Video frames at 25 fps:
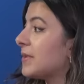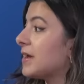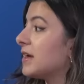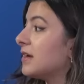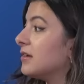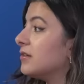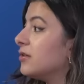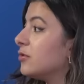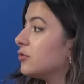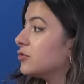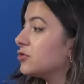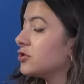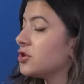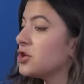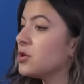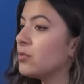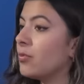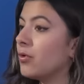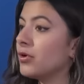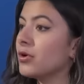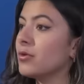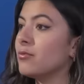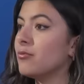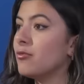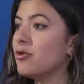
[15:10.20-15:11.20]
bill or do
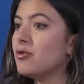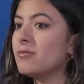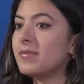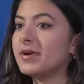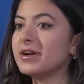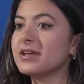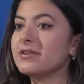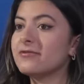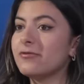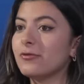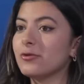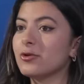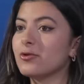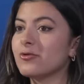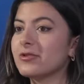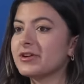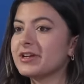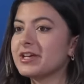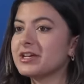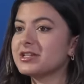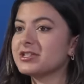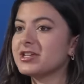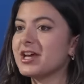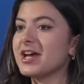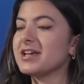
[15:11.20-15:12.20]
you want more money for your
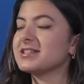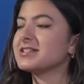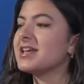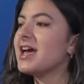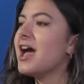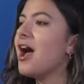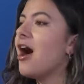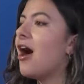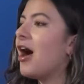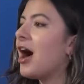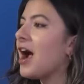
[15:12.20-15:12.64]
N H S?